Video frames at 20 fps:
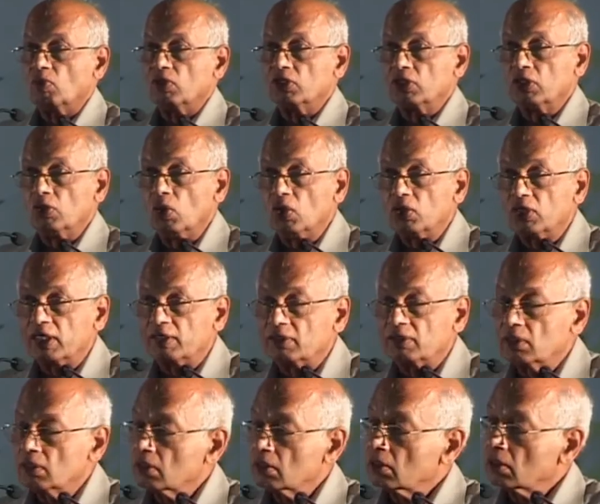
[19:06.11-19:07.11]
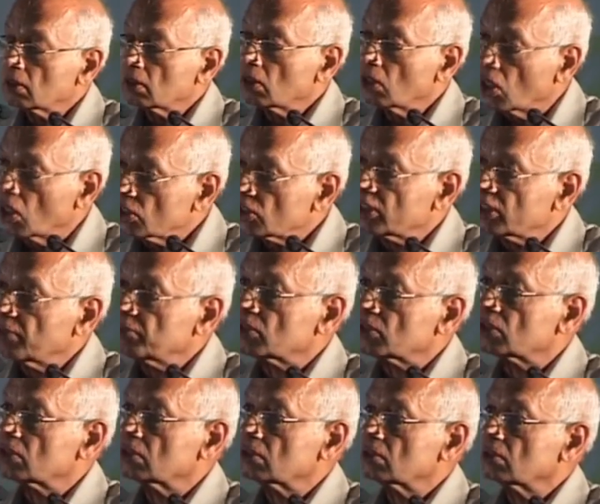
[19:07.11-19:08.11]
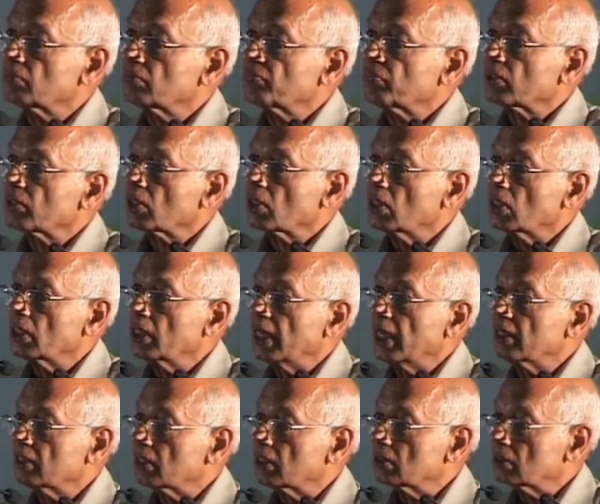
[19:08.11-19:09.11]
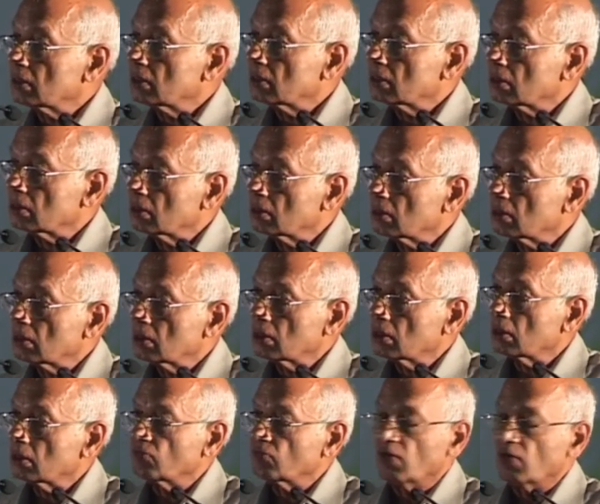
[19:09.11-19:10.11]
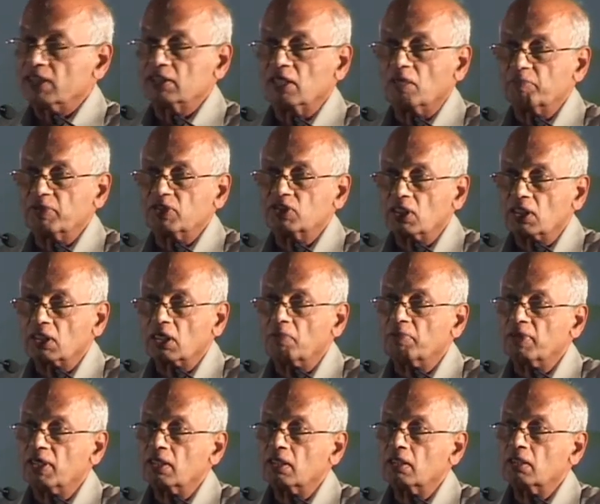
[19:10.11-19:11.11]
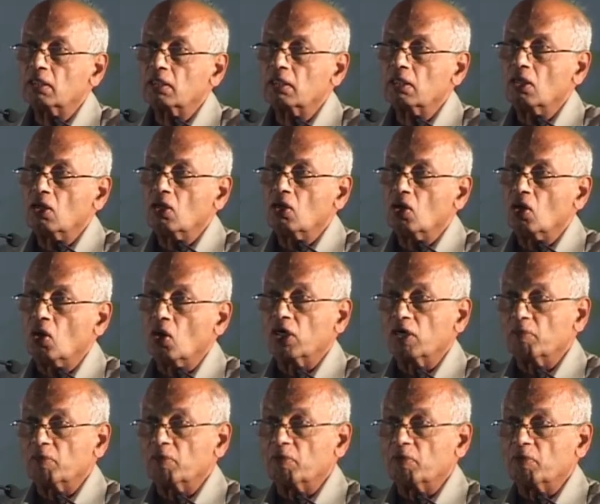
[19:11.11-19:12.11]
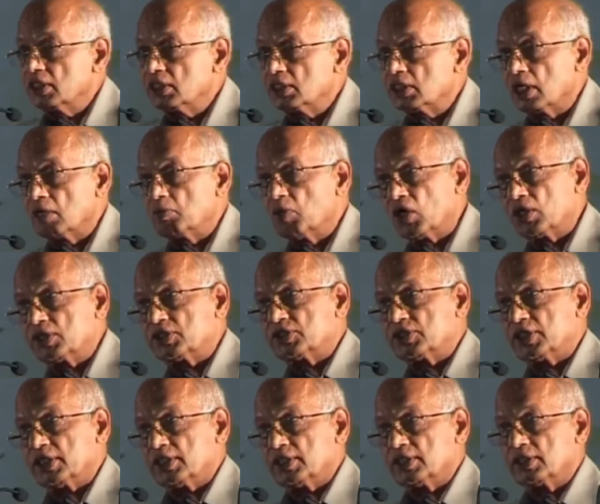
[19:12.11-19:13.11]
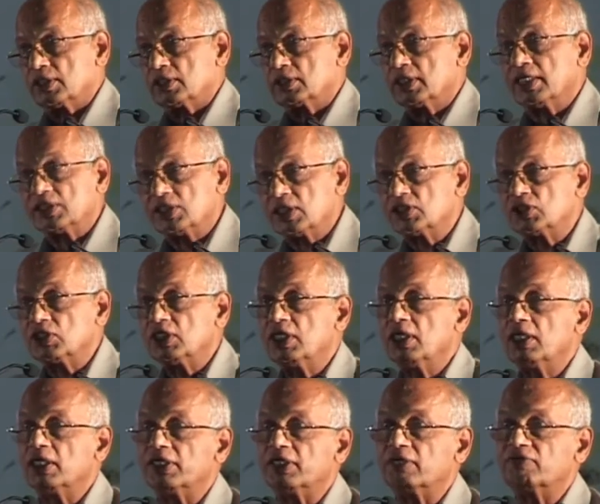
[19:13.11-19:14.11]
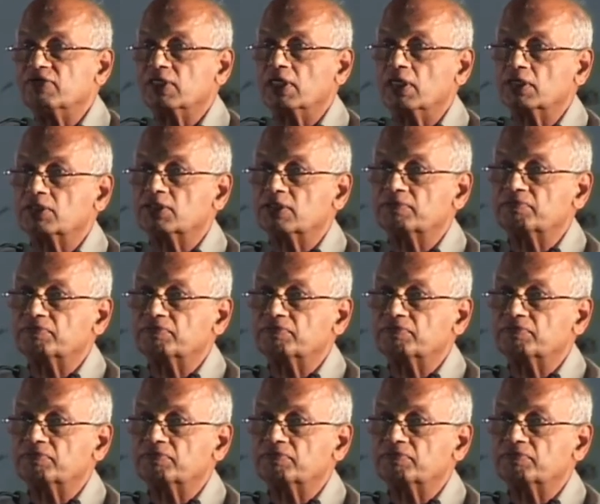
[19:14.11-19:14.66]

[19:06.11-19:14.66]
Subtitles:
Whether you look at concepts like Vata, Pitta, Kapha, or in the laboratory, that's exceedingly difficult.